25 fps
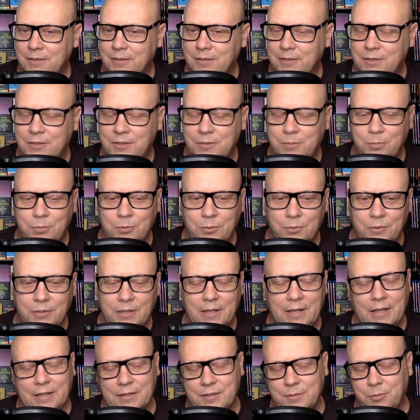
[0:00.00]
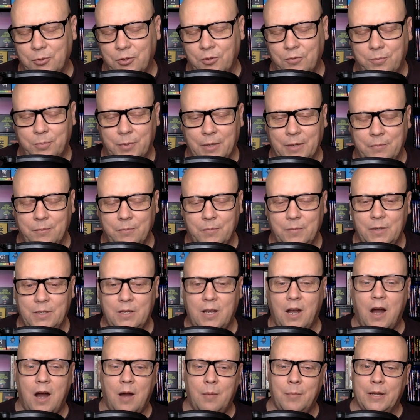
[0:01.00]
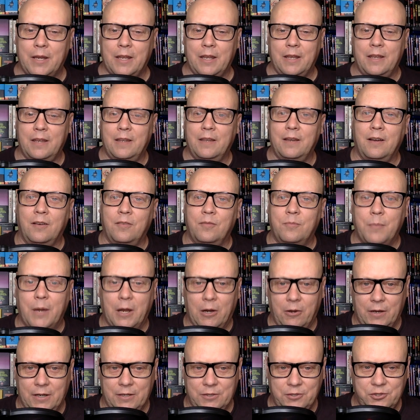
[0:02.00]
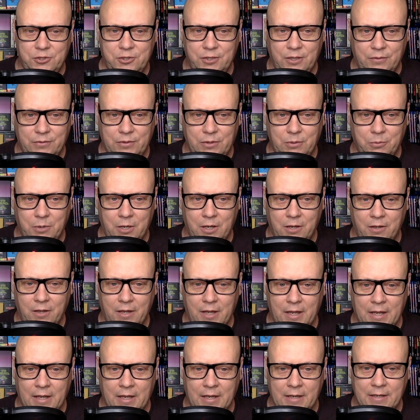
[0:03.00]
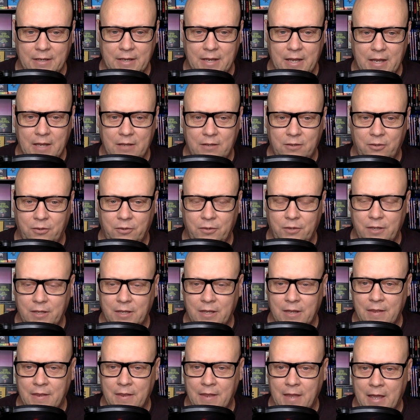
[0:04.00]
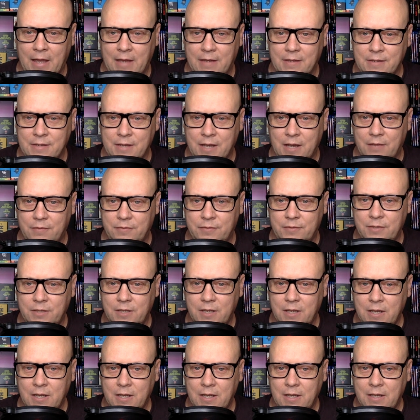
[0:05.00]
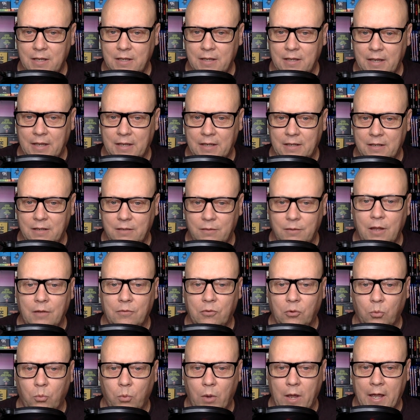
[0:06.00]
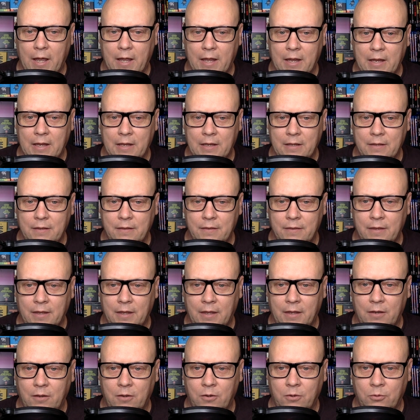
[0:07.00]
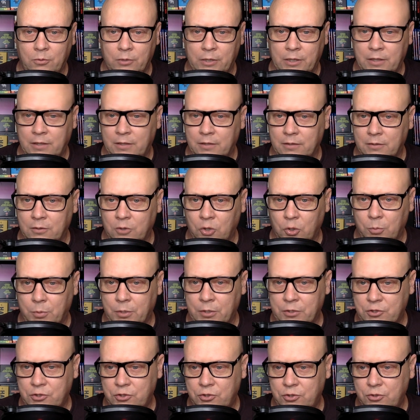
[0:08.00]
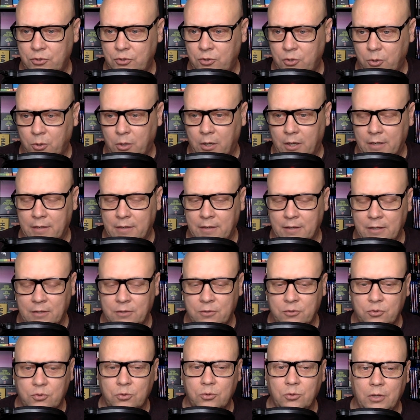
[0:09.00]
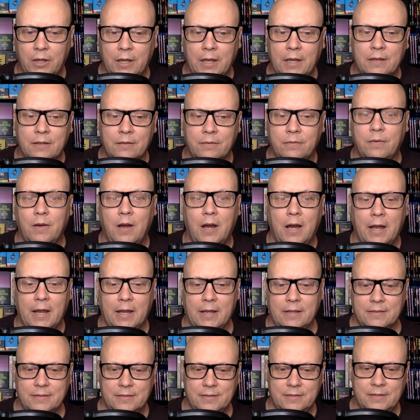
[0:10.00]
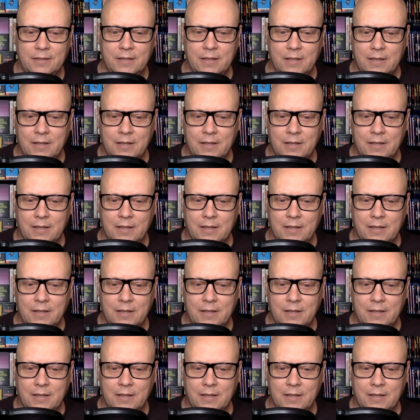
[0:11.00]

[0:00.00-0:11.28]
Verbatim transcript: spoof, not spoof, but comedy of marriage, if you will, and handled in that deft and clever way that only Lubitsch could. That truly defines